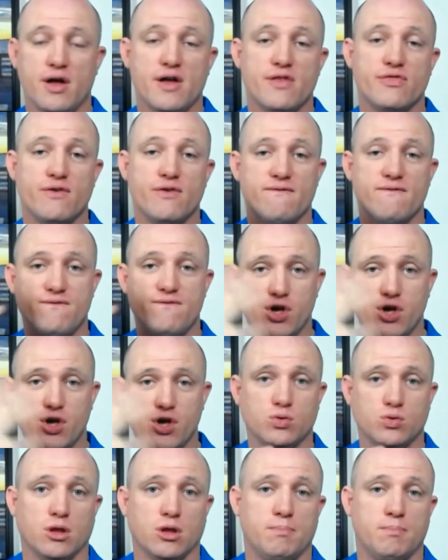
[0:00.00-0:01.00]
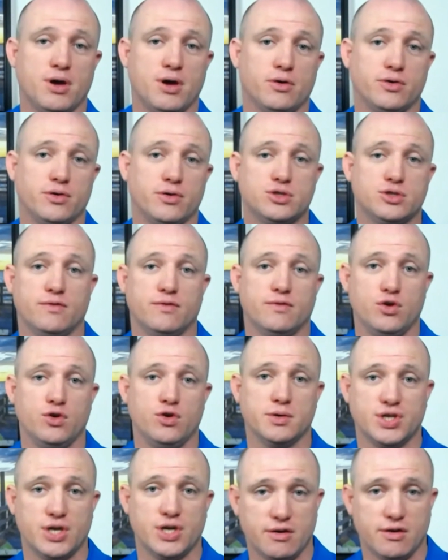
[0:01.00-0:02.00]
visual appearance of you as
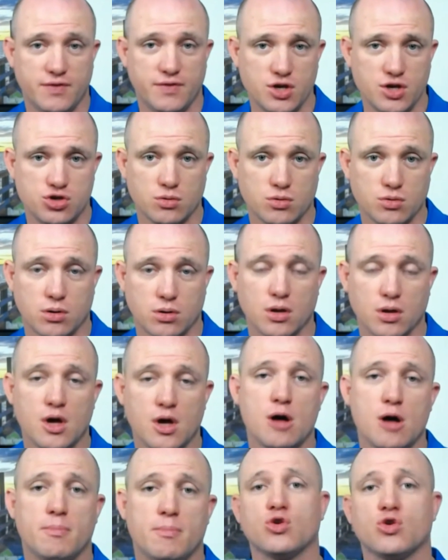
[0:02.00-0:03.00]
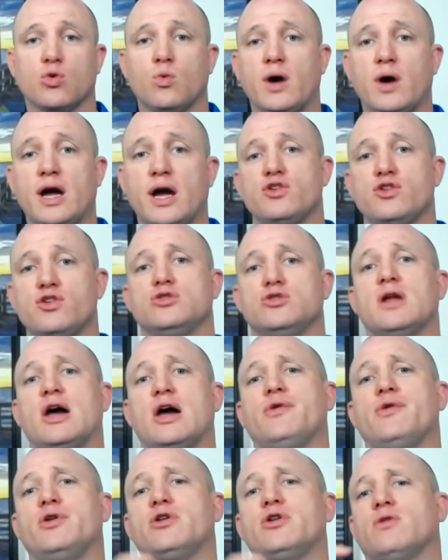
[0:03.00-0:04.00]
an individual, but the way that you're
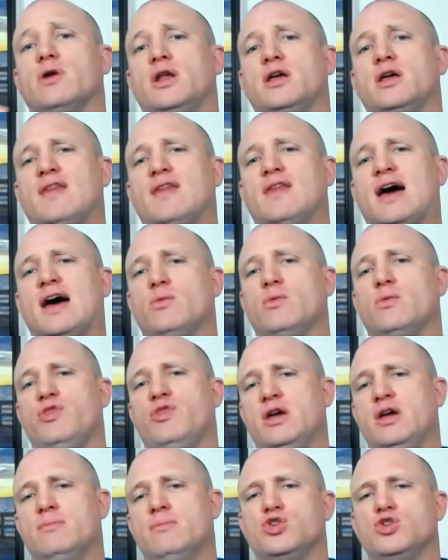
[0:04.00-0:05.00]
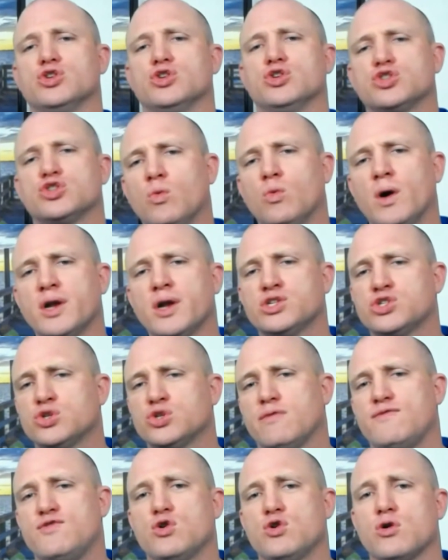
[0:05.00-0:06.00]
now integrating that with the images. So what is sort
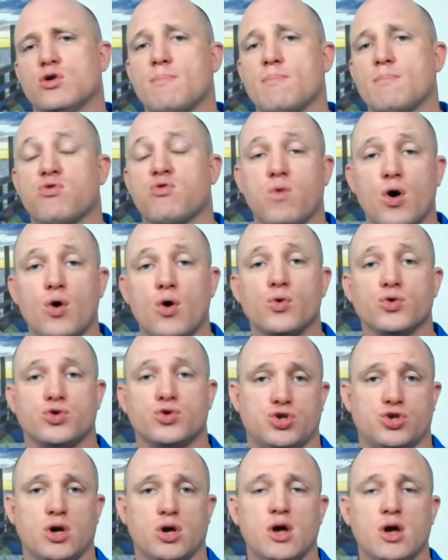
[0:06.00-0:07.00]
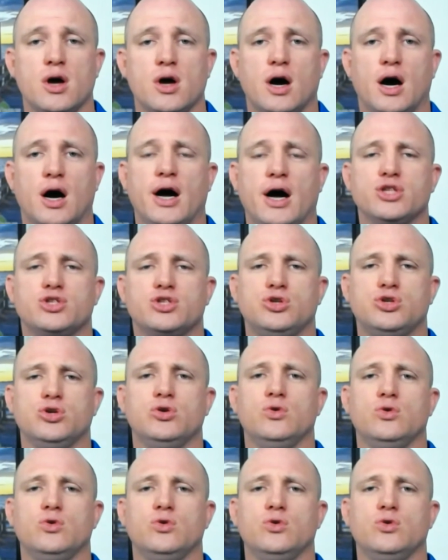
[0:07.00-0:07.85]
of your approach to